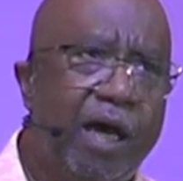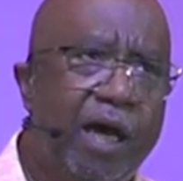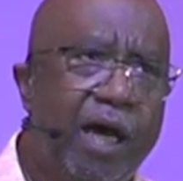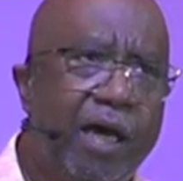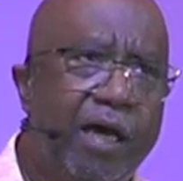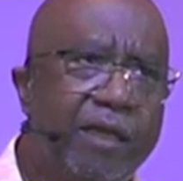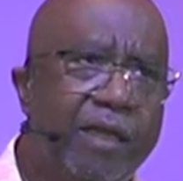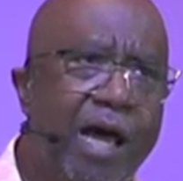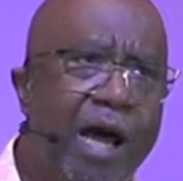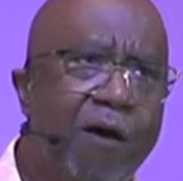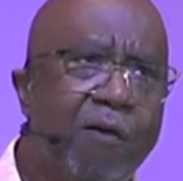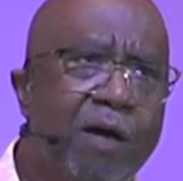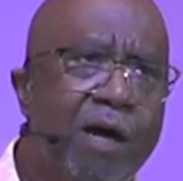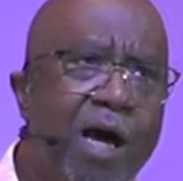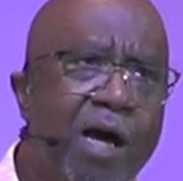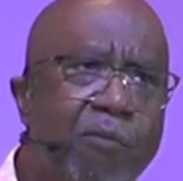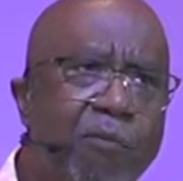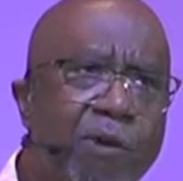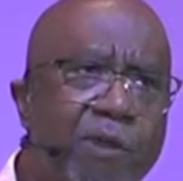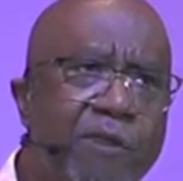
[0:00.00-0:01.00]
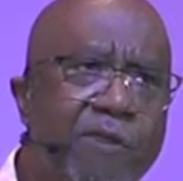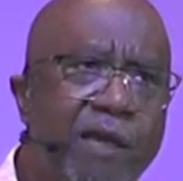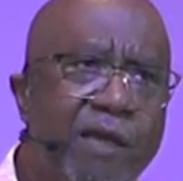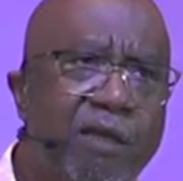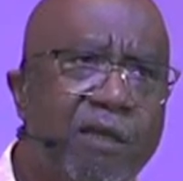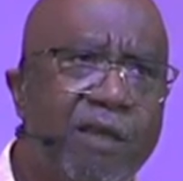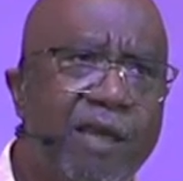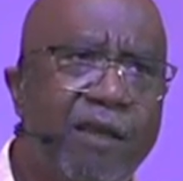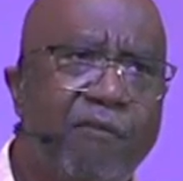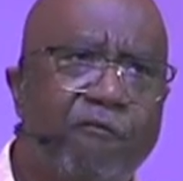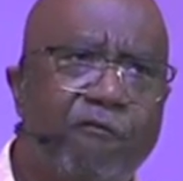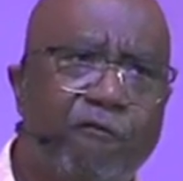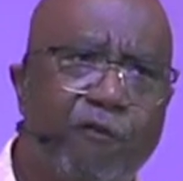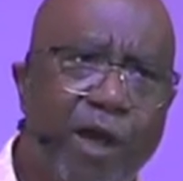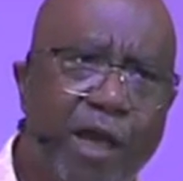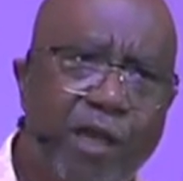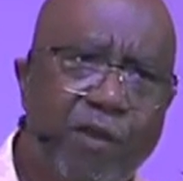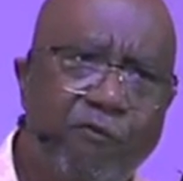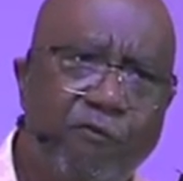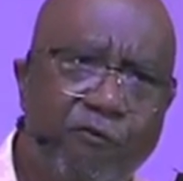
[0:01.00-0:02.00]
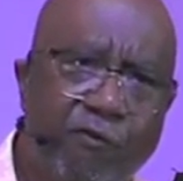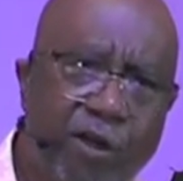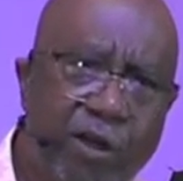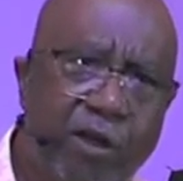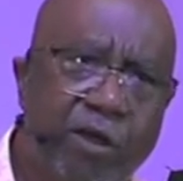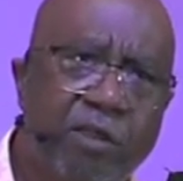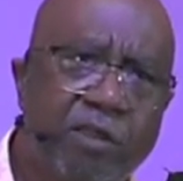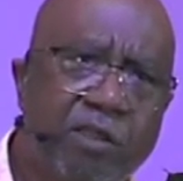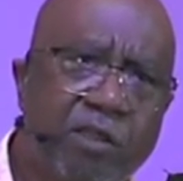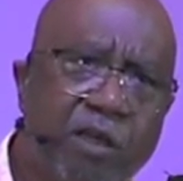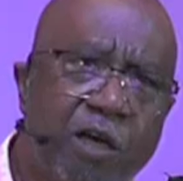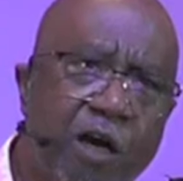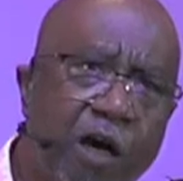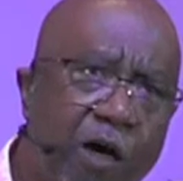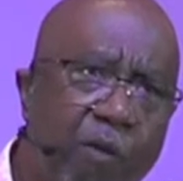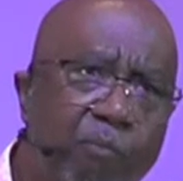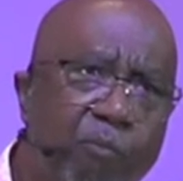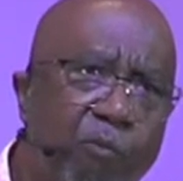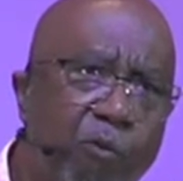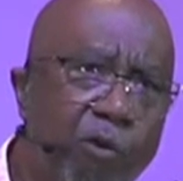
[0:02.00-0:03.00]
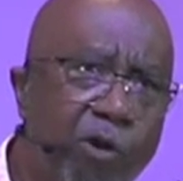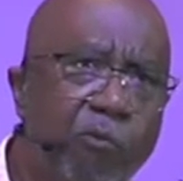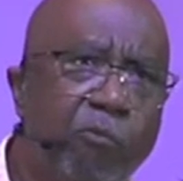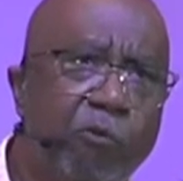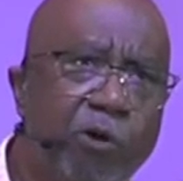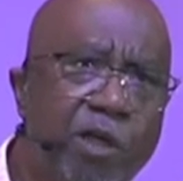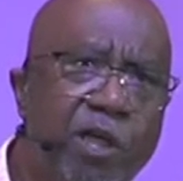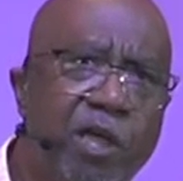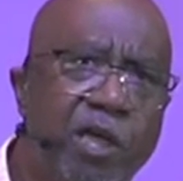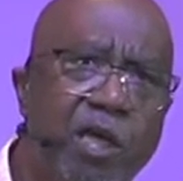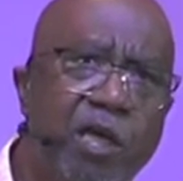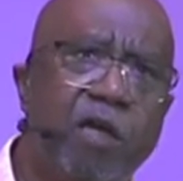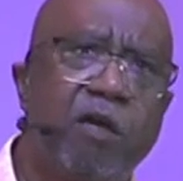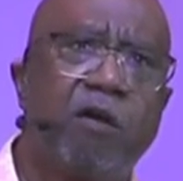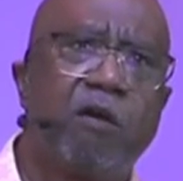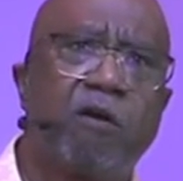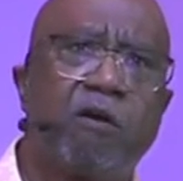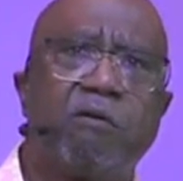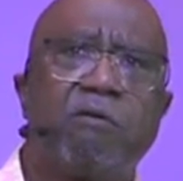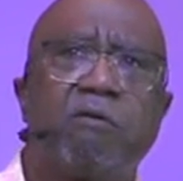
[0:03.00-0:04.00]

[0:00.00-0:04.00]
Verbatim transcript: And now, God, we thank you that faith does come when we hear.